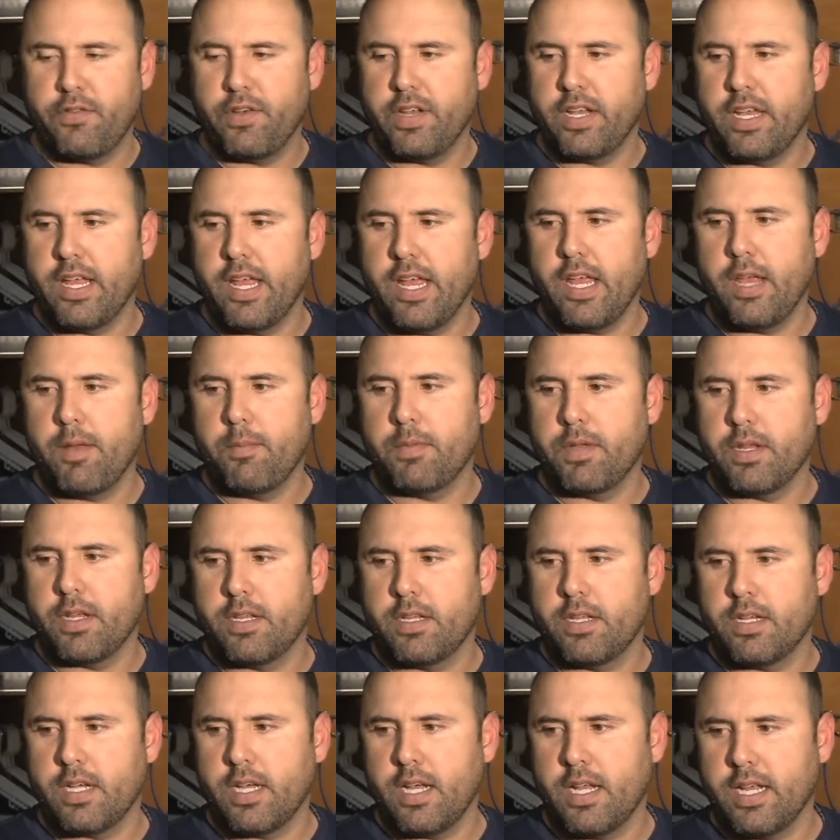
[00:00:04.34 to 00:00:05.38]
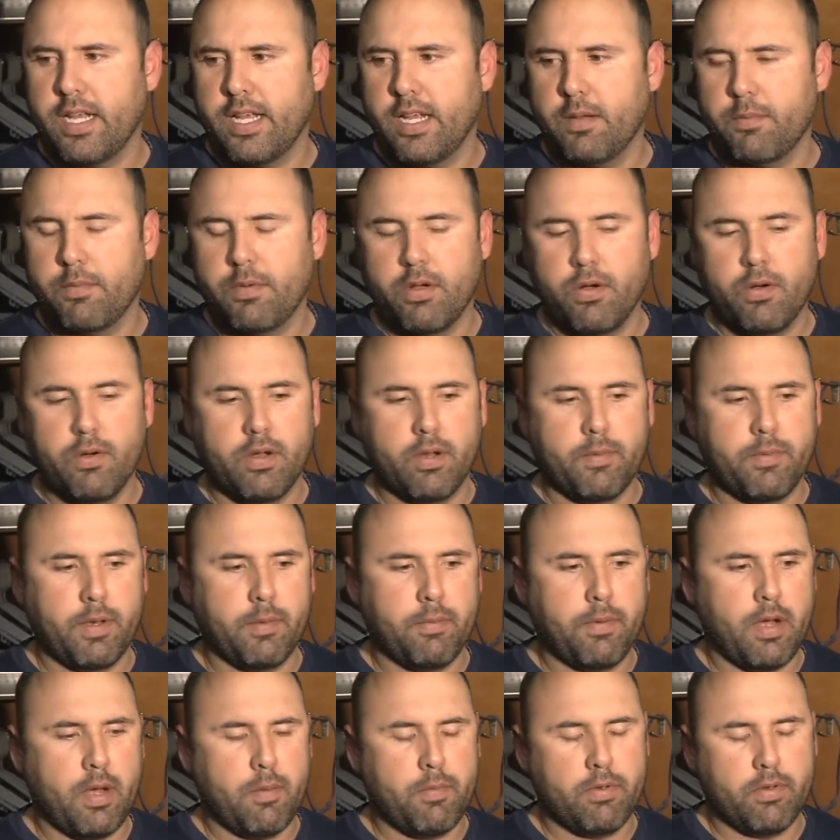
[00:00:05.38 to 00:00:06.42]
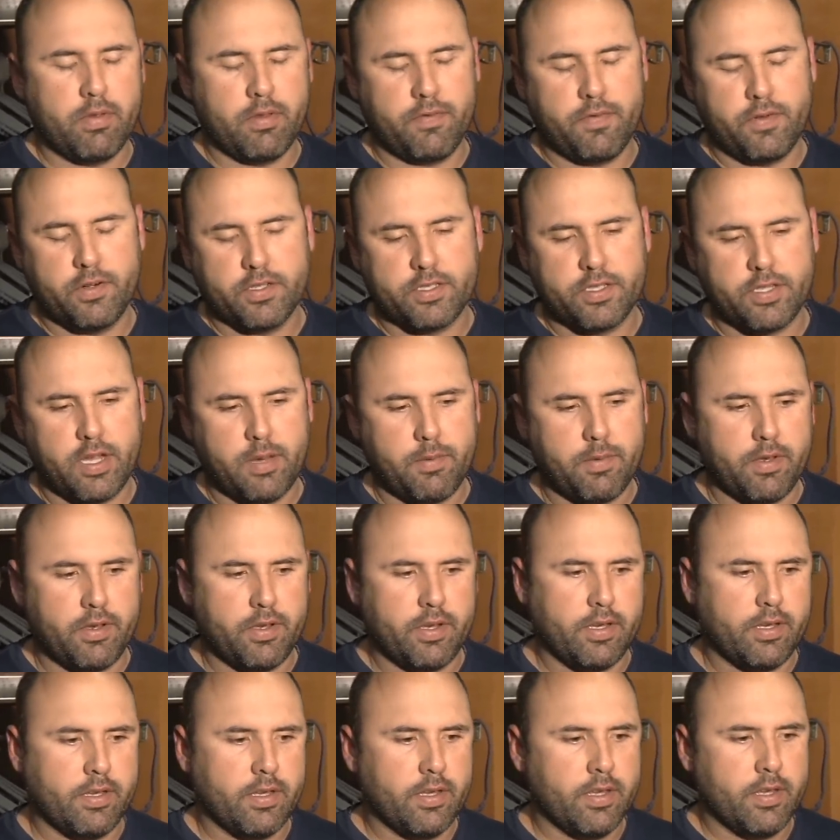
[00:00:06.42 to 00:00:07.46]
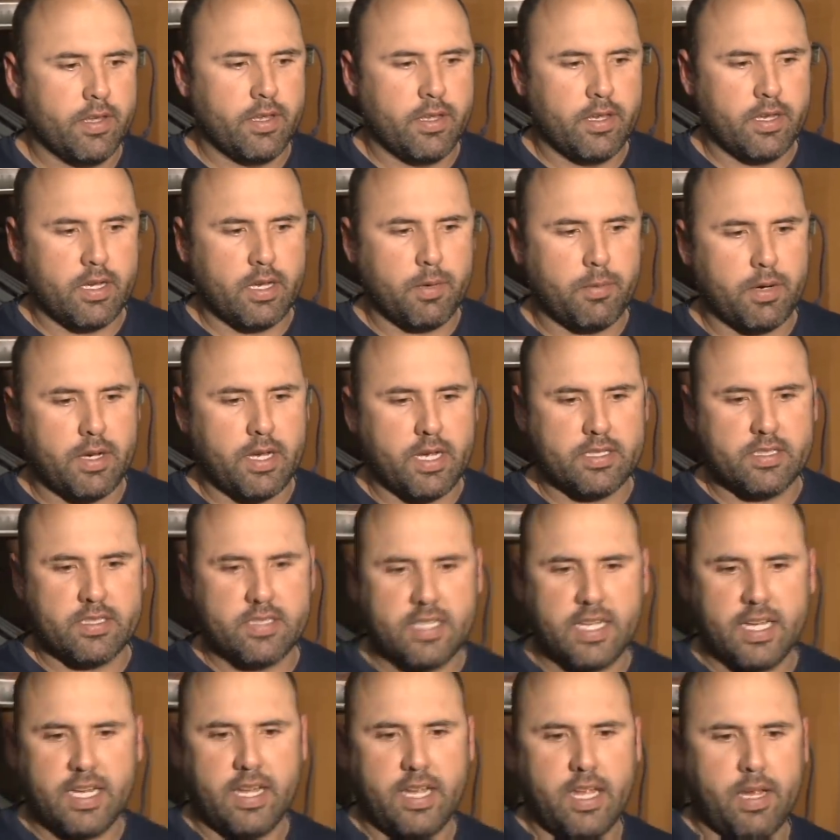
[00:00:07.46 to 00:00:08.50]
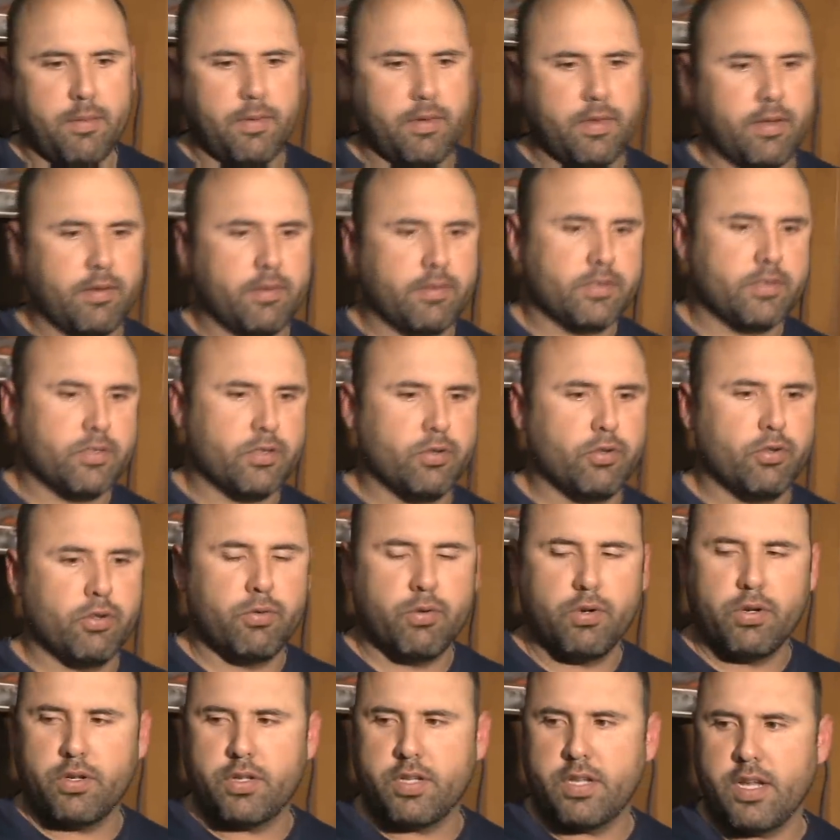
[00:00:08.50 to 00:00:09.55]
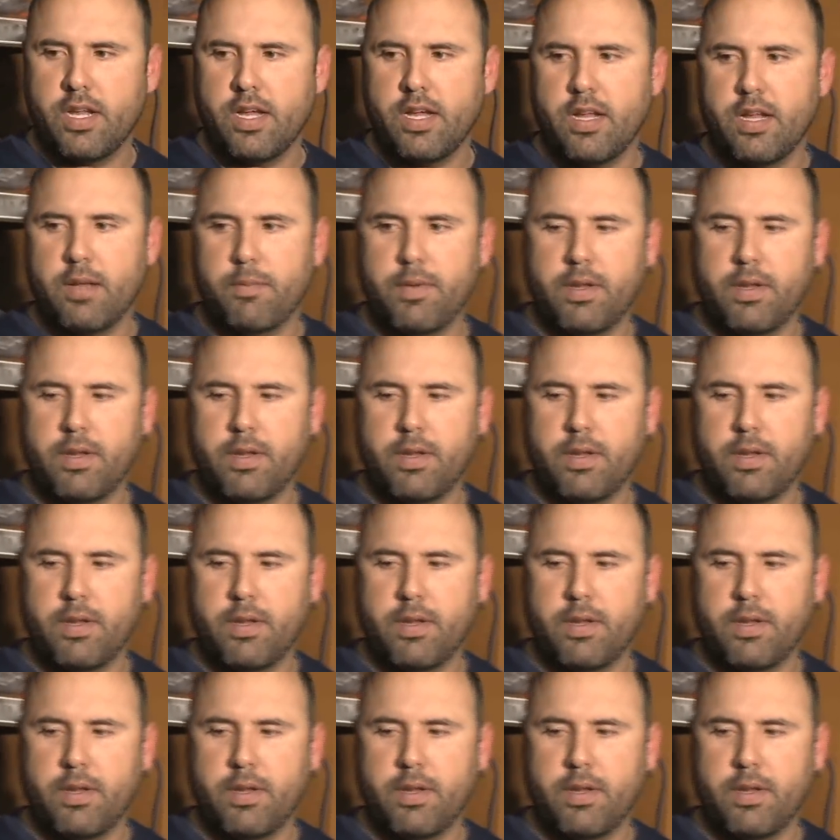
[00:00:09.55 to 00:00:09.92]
every game to, to kind of get him going. I mean, Pablo the first game, and then he, a couple guys the second game, and then Scutaro tonight.